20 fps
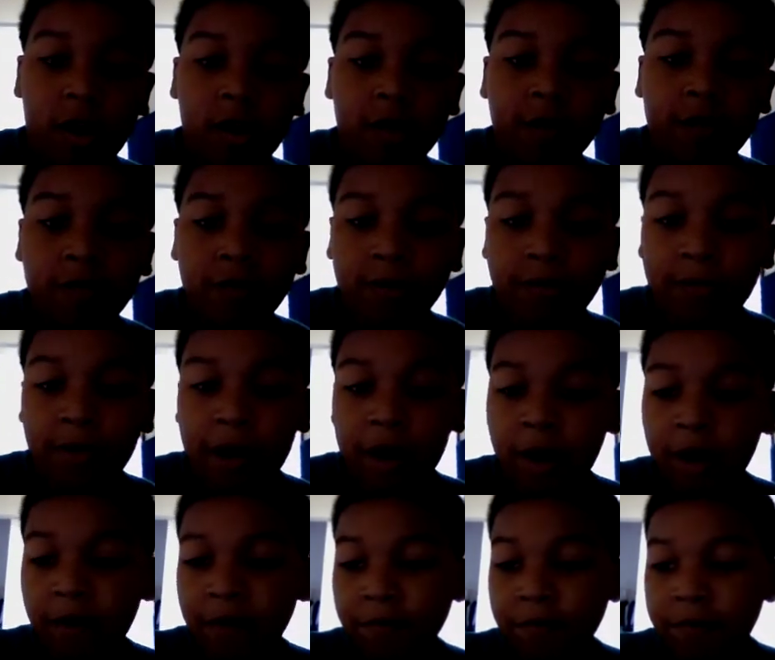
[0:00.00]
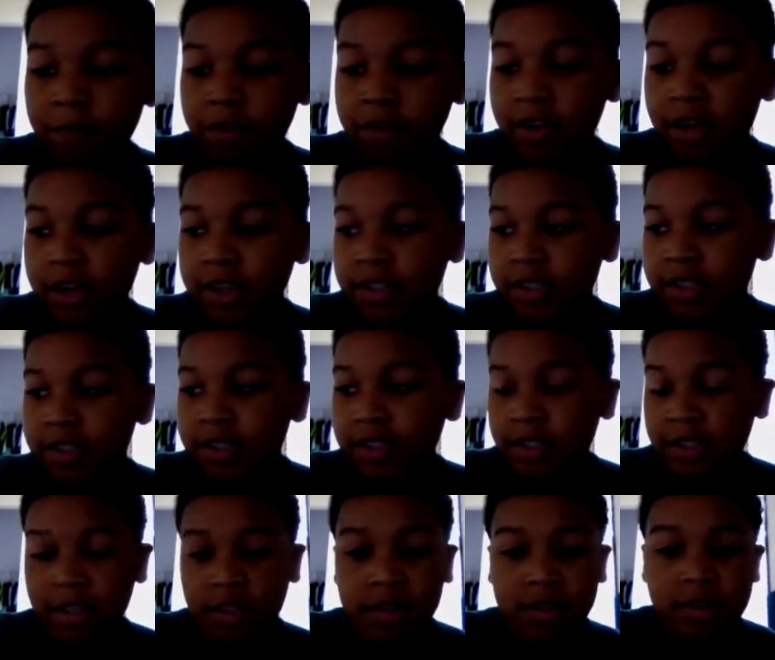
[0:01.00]
football free
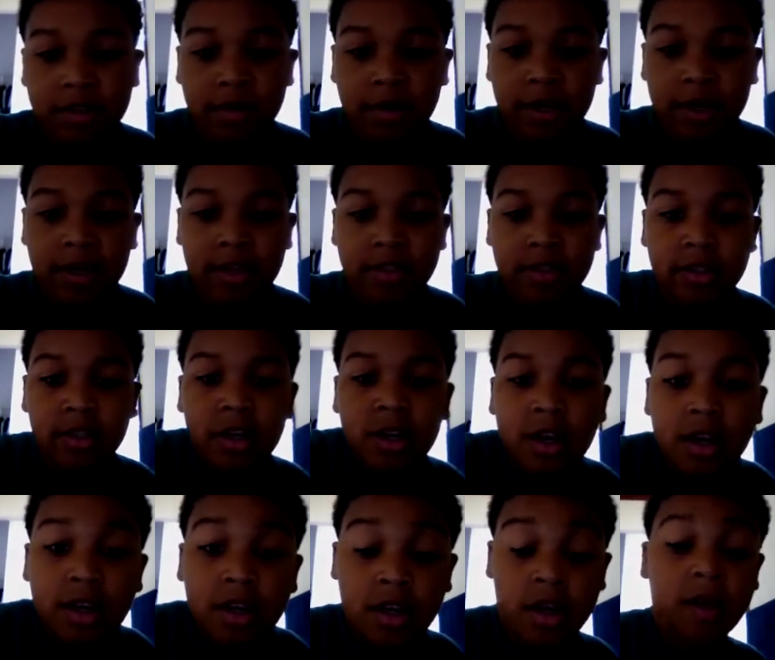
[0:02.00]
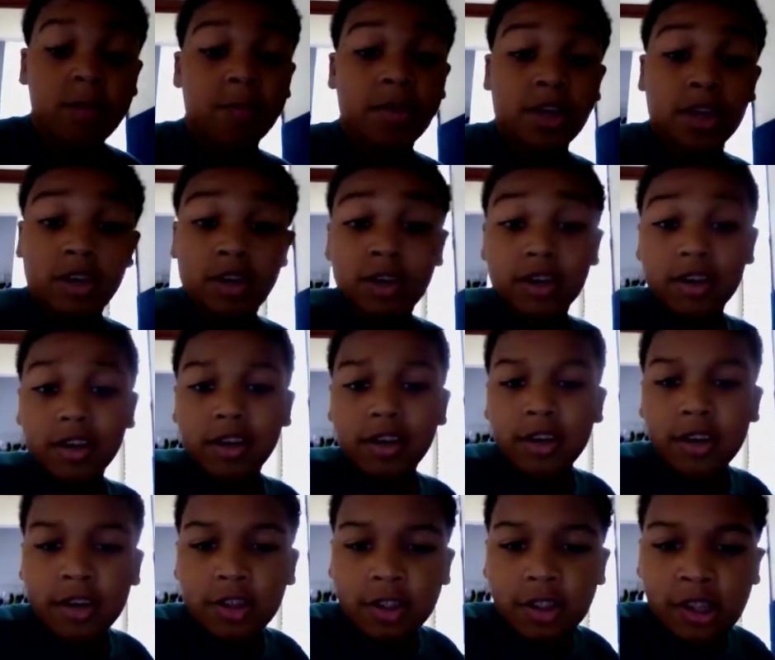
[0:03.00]
agency and trades coming
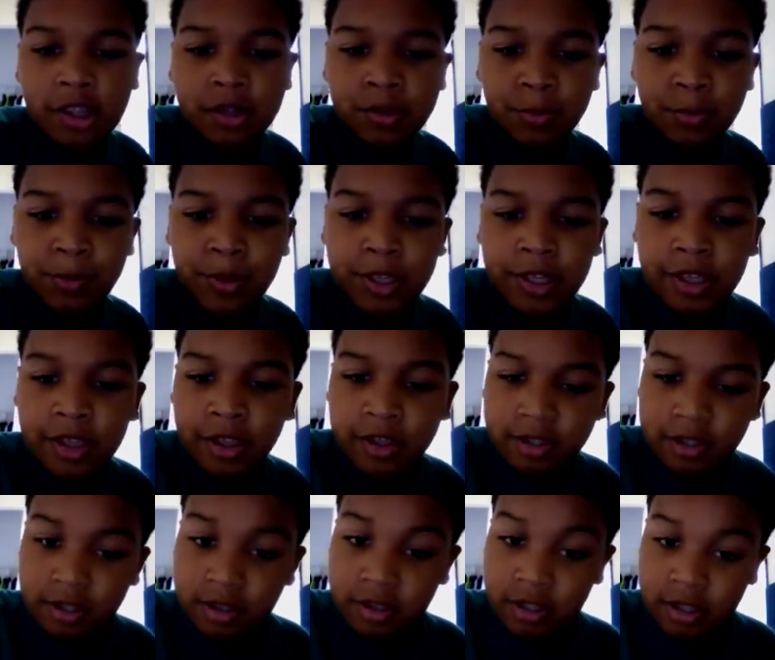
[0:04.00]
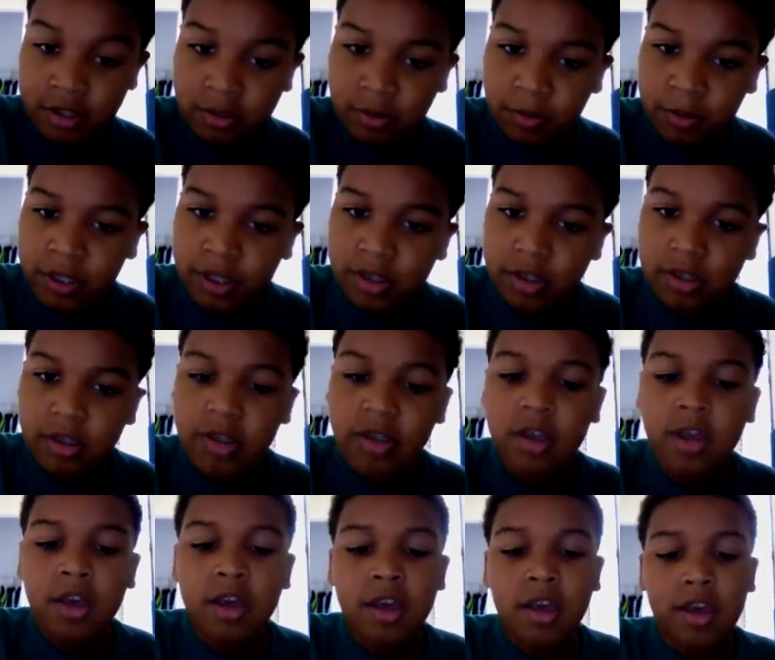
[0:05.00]
this week in
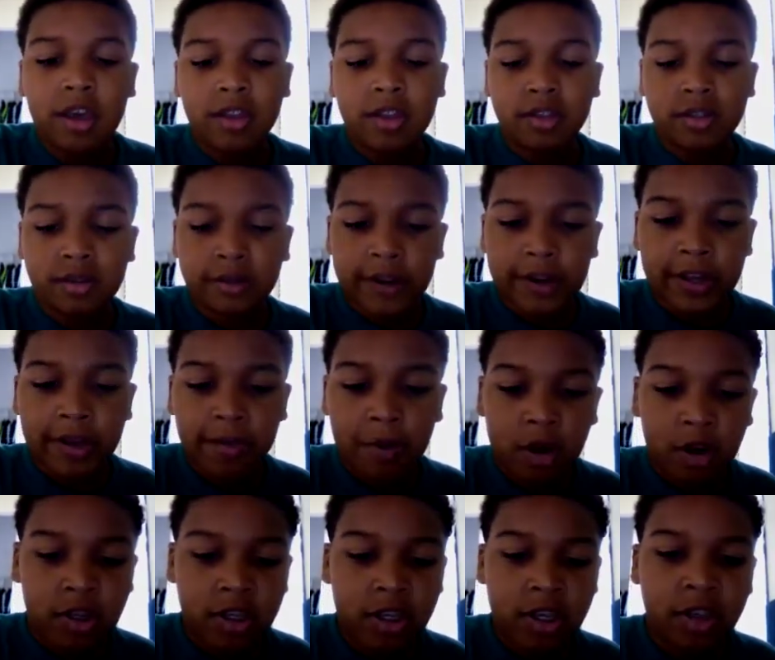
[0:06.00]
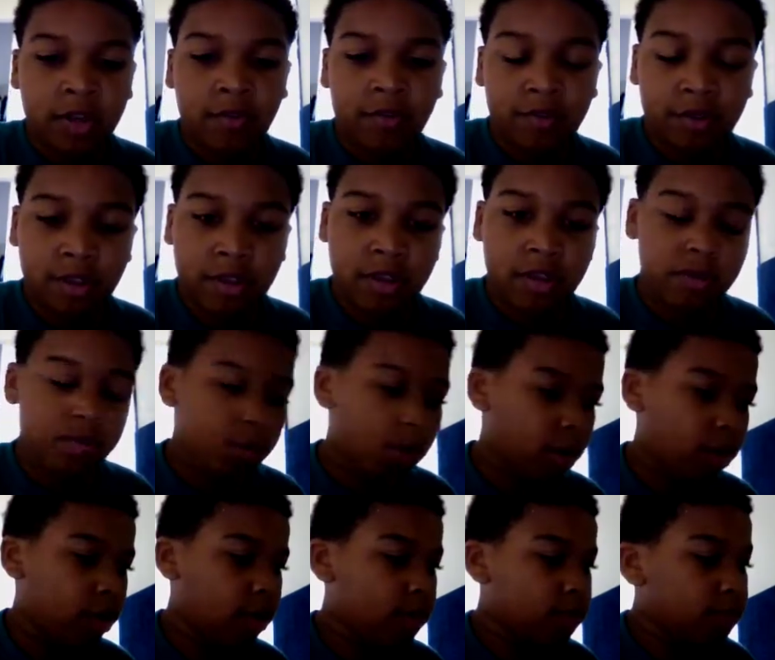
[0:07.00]
the trading market, in the free agent
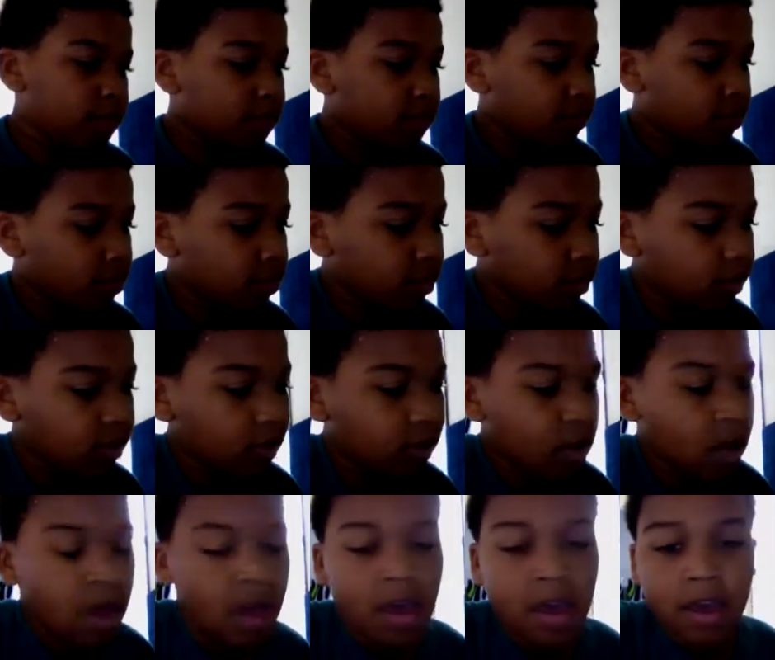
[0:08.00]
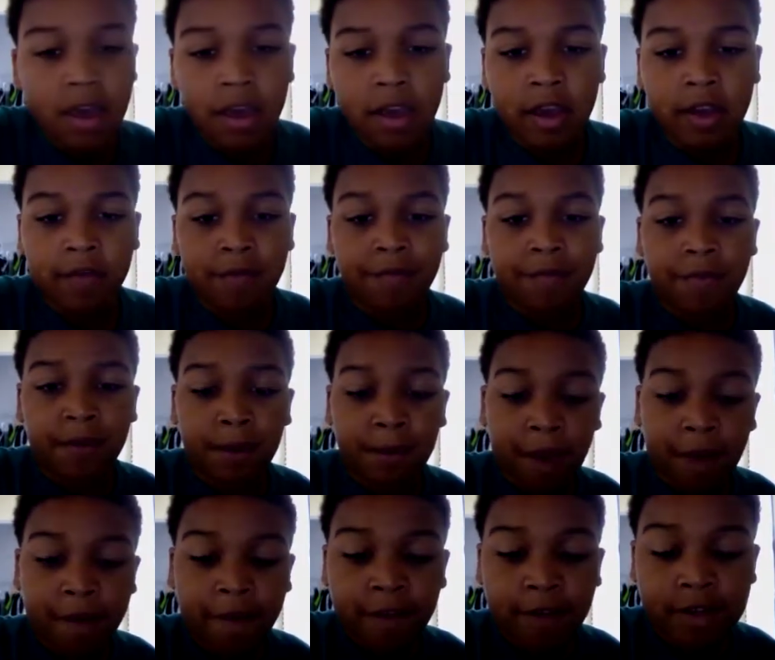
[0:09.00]
market. And
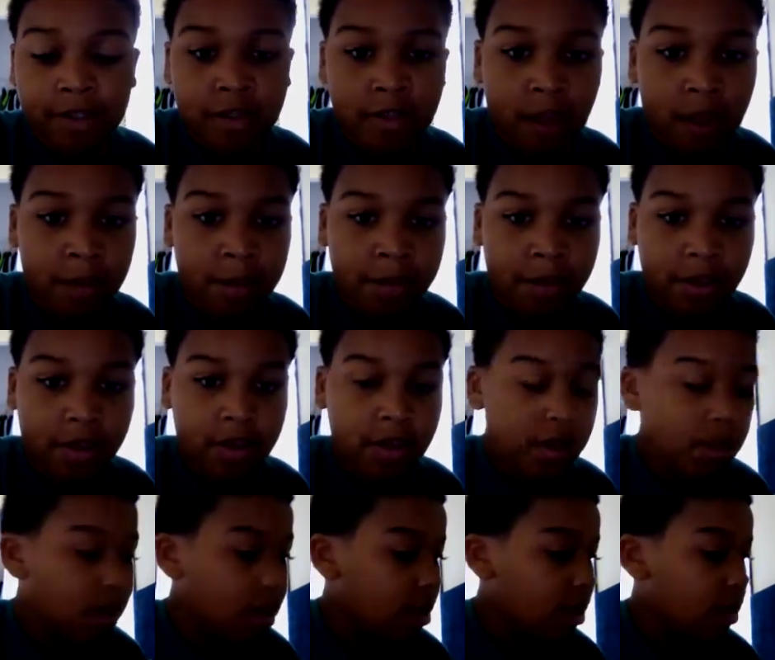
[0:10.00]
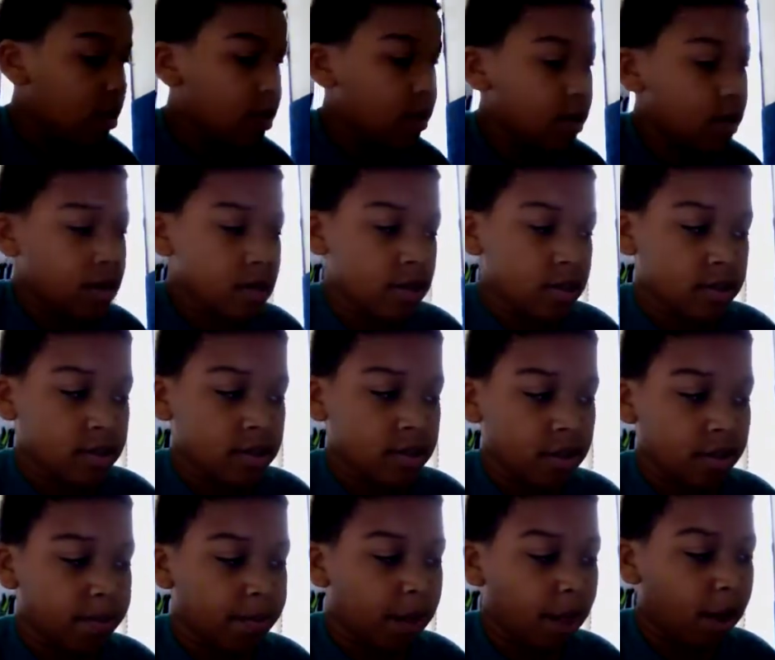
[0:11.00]
my first topic is
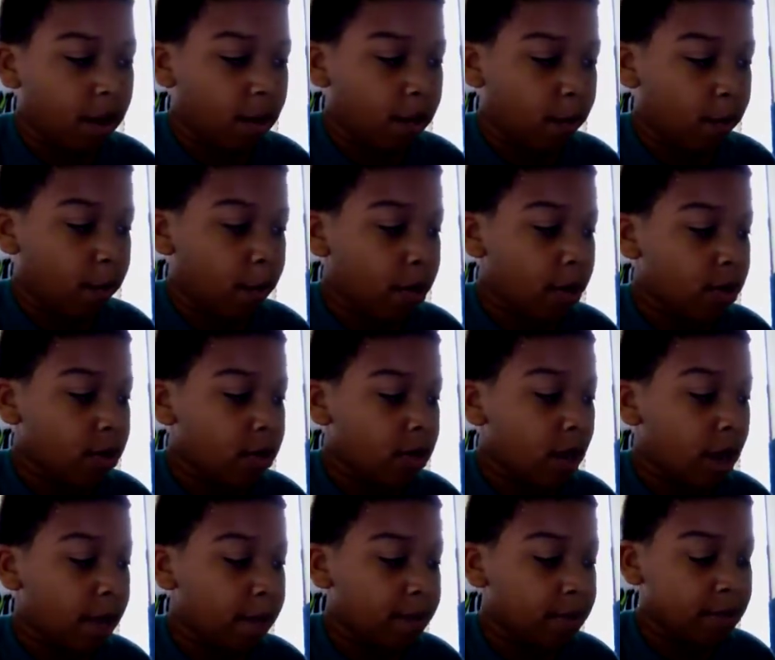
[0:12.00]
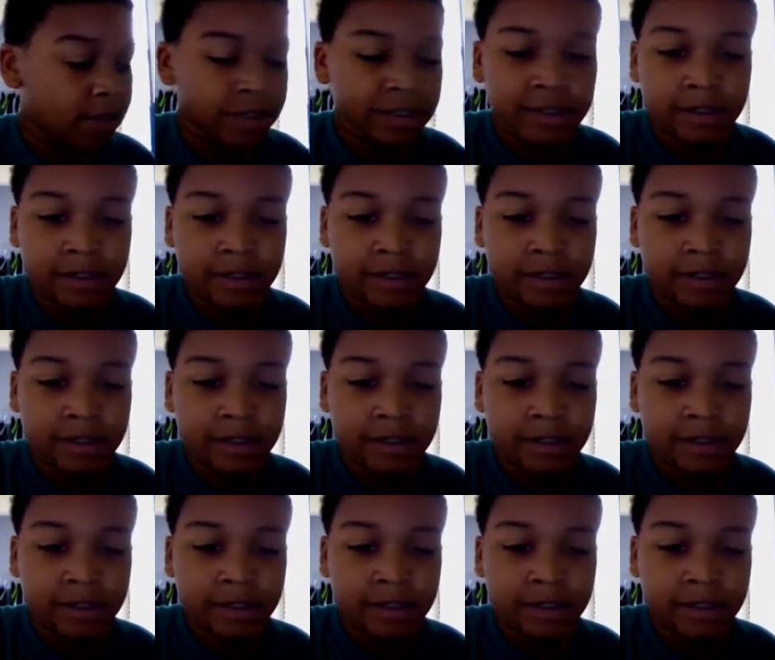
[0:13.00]
about where Nnamdi